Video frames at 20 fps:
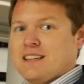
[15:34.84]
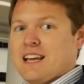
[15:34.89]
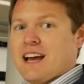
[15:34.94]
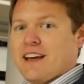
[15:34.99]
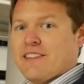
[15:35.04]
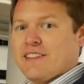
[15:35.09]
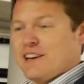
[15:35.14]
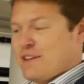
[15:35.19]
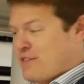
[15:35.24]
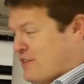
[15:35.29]
Yeah,
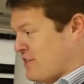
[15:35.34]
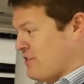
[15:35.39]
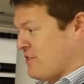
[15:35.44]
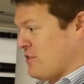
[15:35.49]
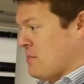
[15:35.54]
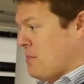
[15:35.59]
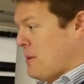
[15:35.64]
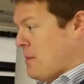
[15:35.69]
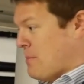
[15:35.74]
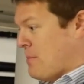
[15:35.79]
and the lift
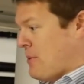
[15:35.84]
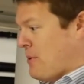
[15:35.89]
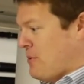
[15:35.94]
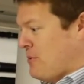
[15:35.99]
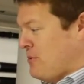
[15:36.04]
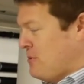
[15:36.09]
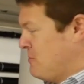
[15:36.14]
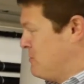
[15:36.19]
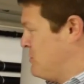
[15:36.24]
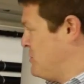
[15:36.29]
system,
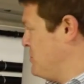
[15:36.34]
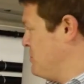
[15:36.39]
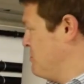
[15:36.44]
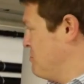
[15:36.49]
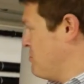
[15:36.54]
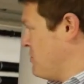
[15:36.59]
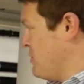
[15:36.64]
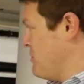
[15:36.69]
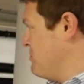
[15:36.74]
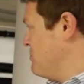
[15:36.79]

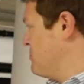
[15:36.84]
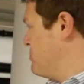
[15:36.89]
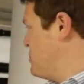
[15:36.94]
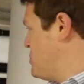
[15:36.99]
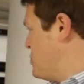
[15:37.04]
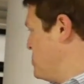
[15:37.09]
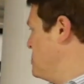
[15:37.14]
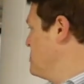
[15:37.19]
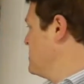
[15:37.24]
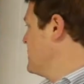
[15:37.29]

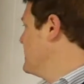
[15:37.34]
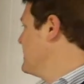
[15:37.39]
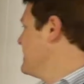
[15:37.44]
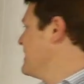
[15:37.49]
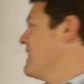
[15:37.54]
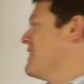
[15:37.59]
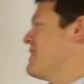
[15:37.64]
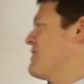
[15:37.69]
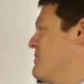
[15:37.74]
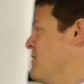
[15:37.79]

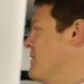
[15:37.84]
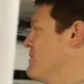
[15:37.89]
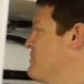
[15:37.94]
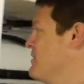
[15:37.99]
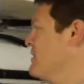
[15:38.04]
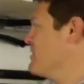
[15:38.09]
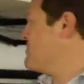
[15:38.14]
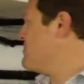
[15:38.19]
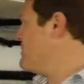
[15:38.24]
it's quite fun to